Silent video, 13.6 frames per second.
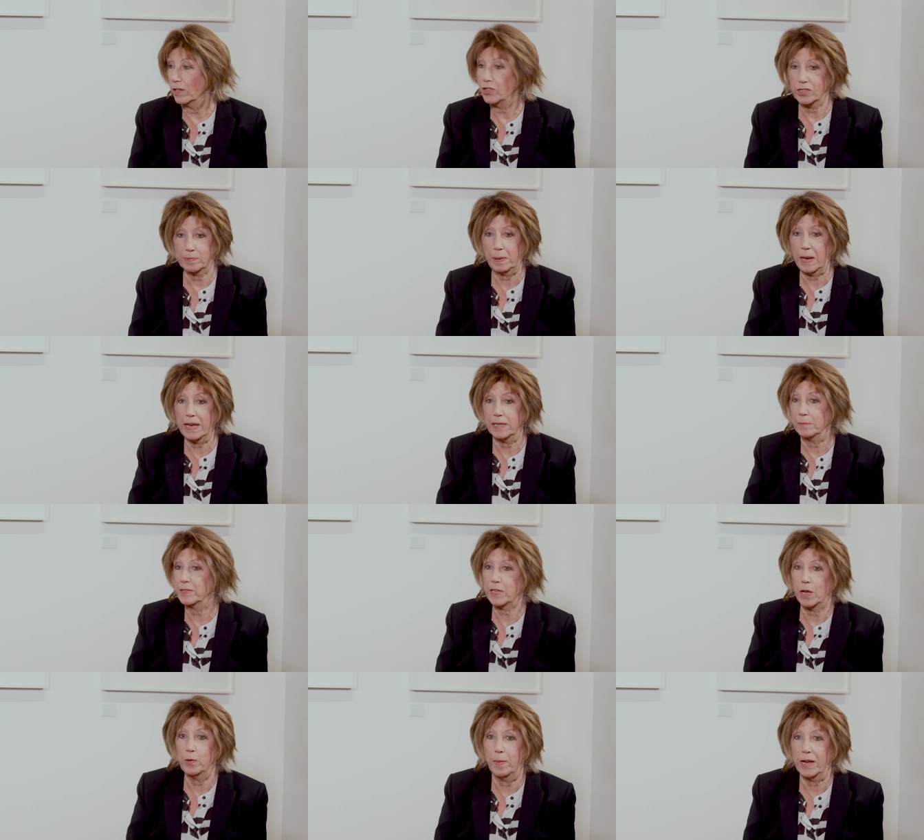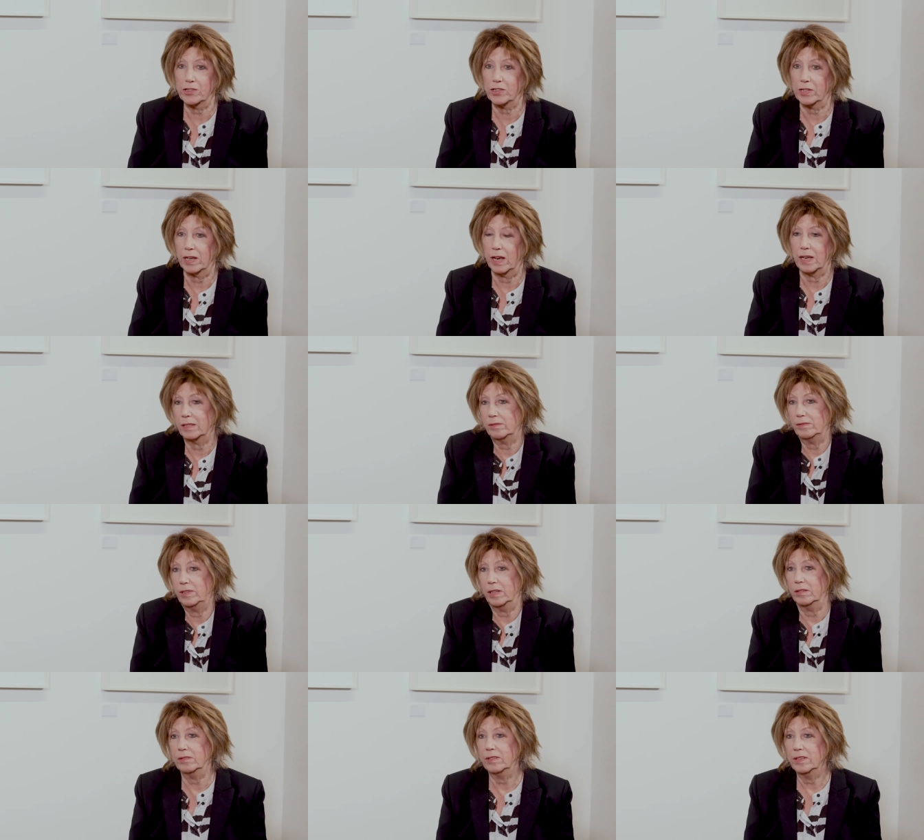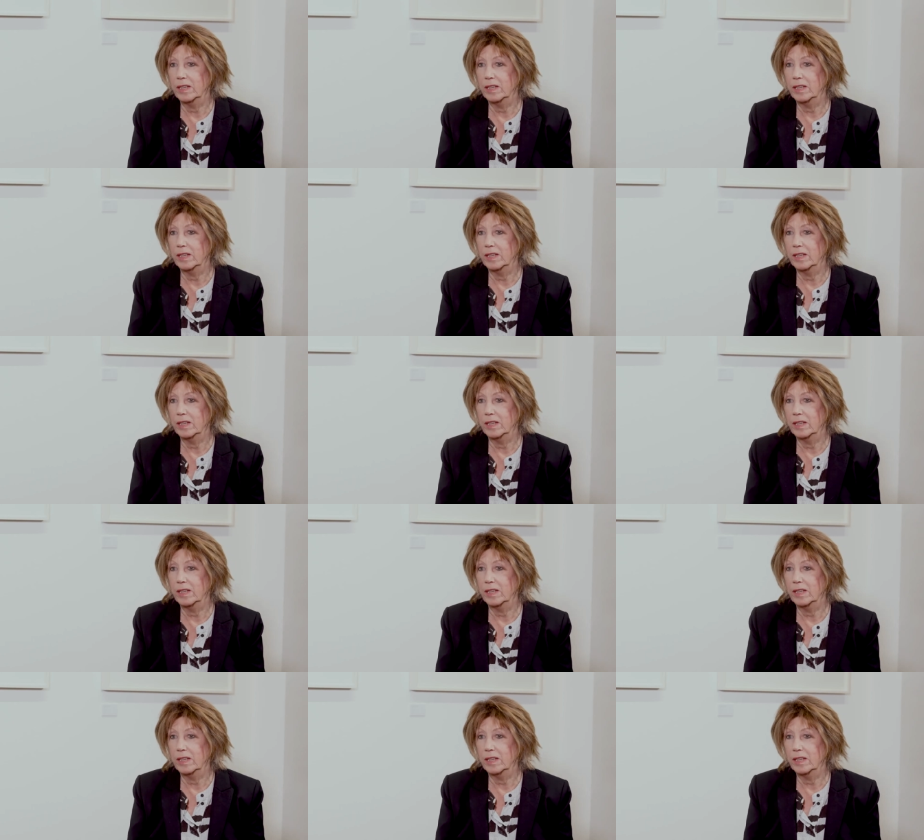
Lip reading: I just played them so much that I, you know,